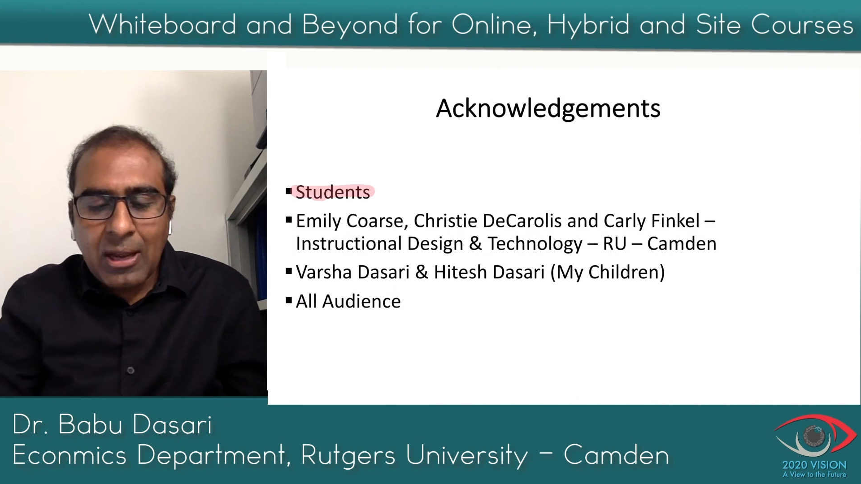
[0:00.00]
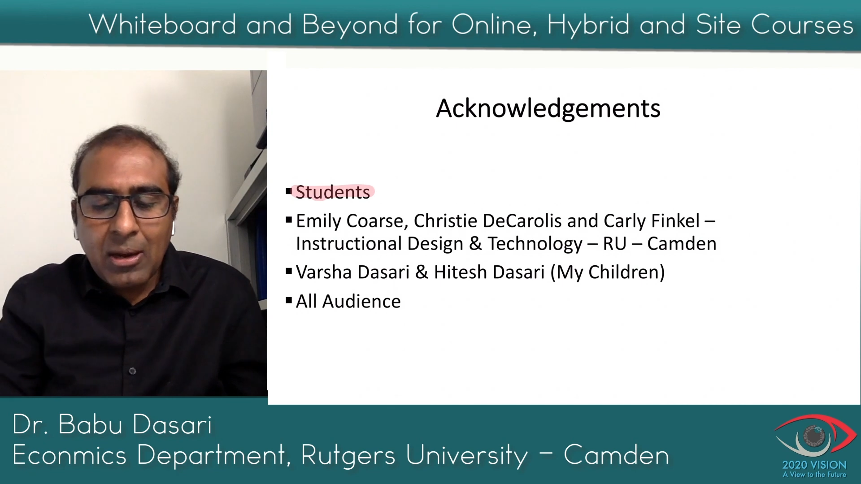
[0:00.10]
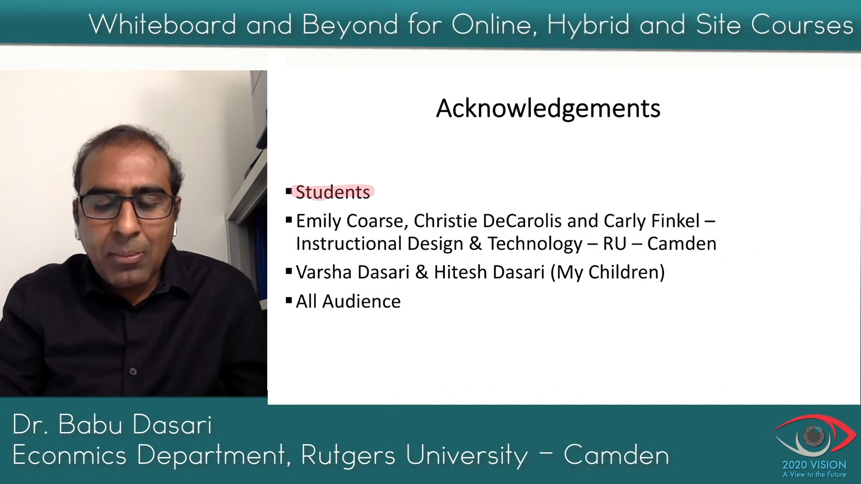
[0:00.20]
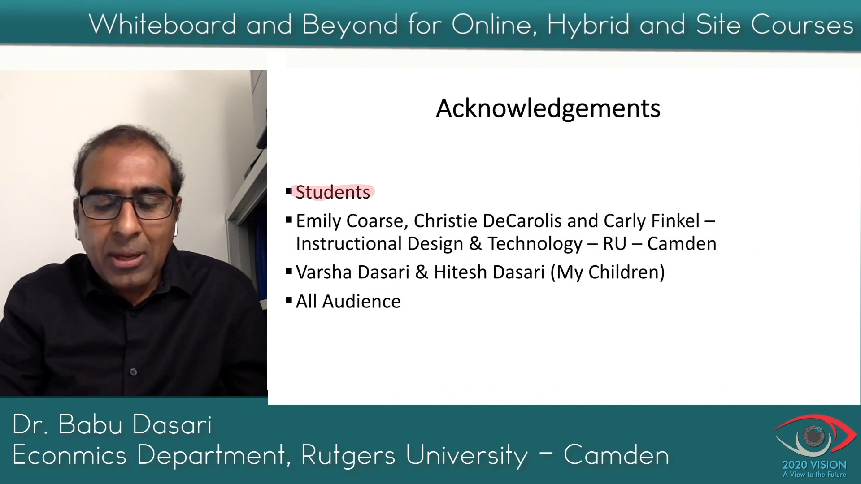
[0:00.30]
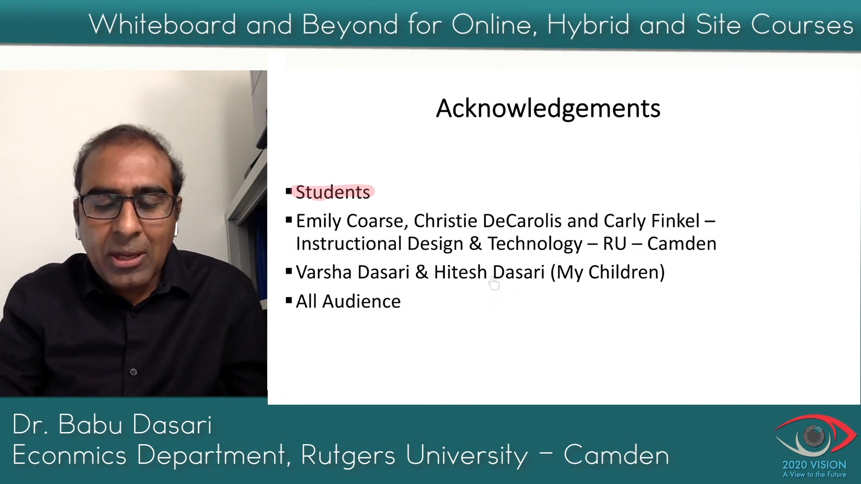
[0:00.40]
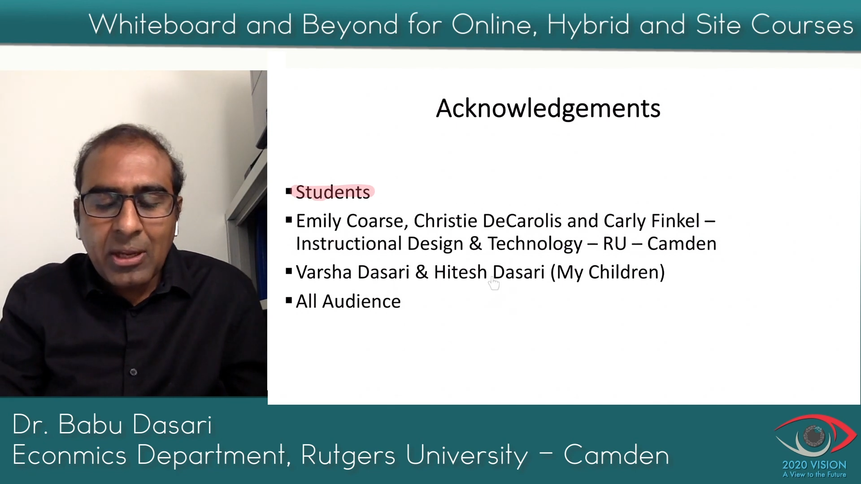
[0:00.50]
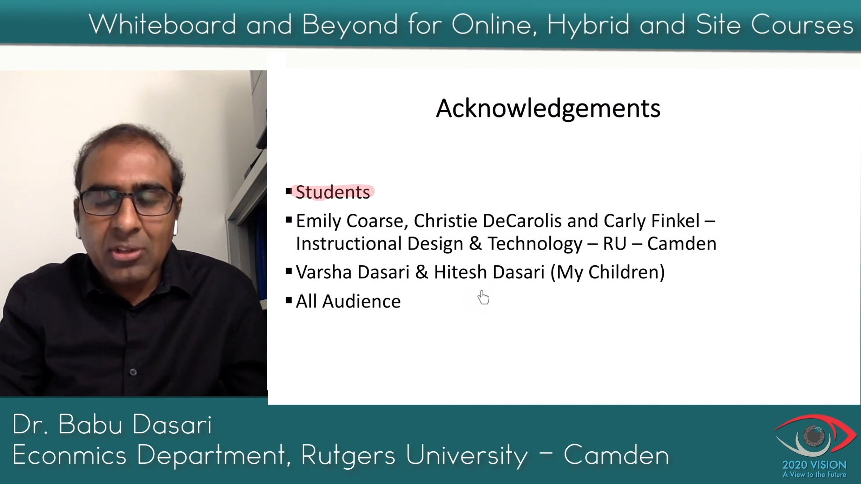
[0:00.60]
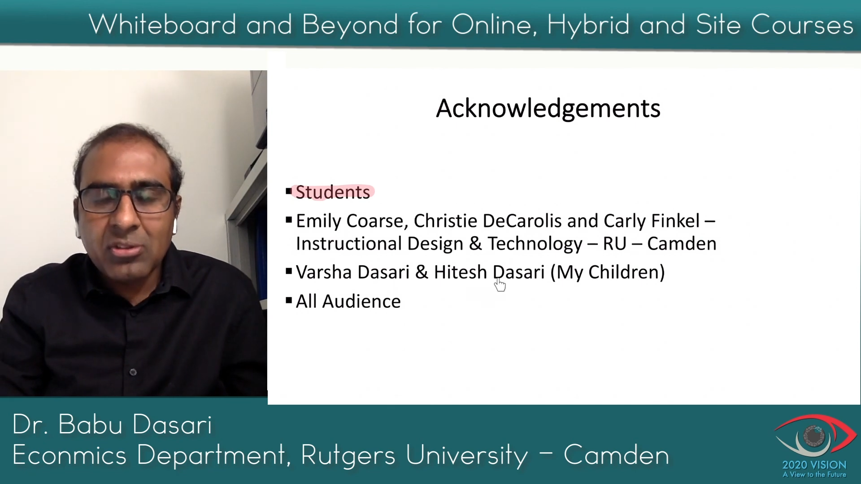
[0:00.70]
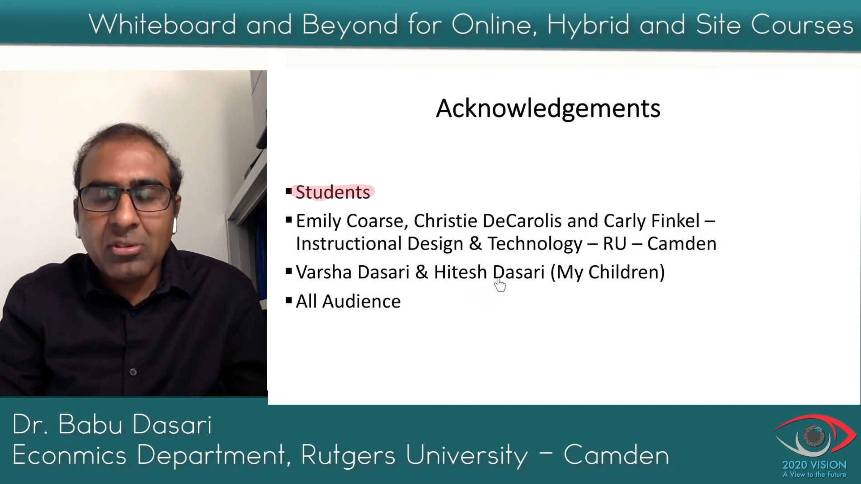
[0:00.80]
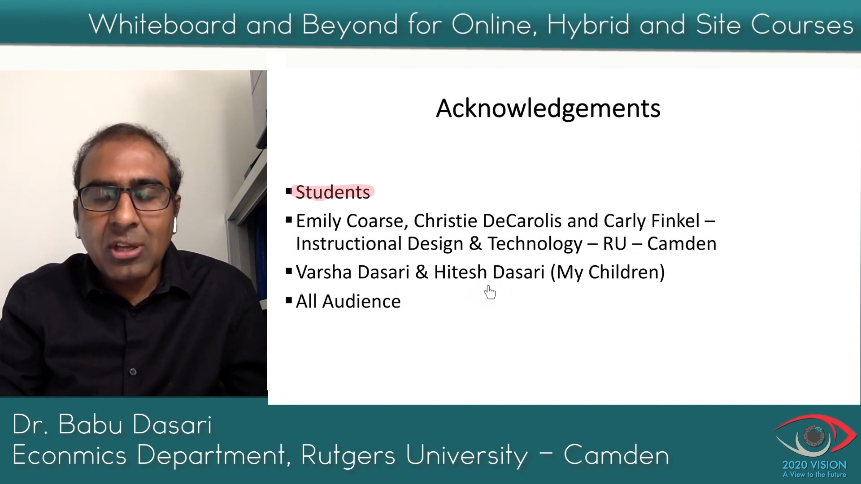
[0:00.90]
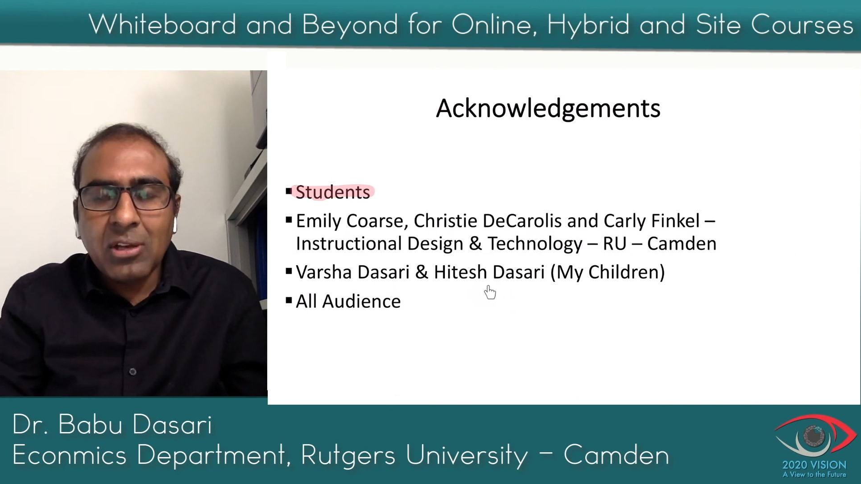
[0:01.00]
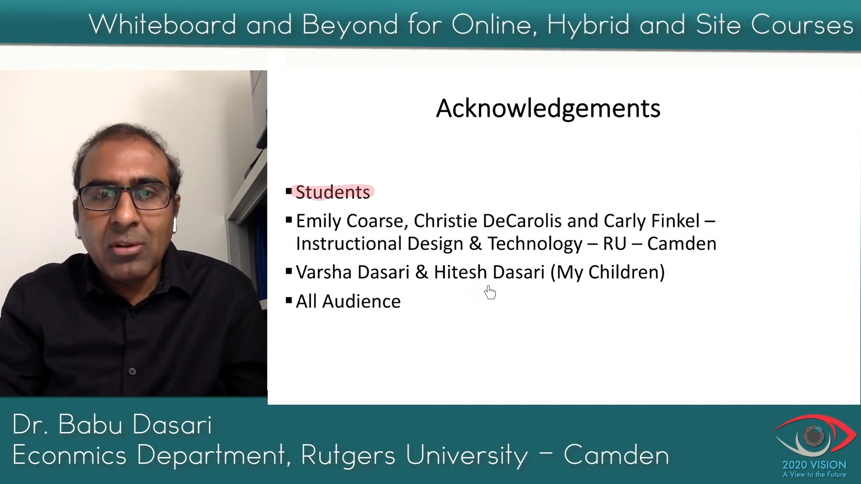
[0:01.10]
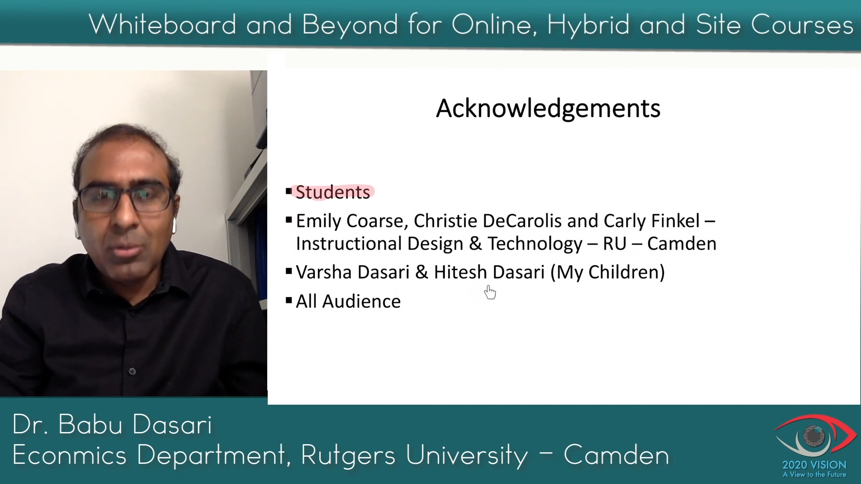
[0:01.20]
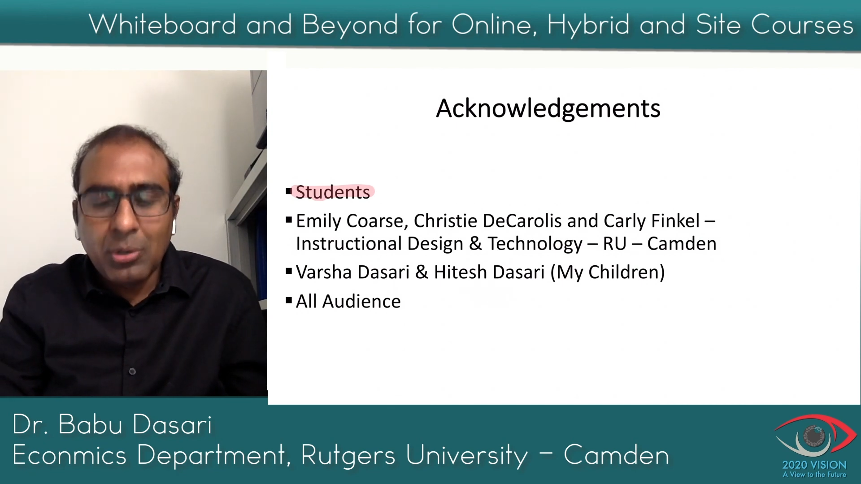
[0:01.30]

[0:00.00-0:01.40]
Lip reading: and my son,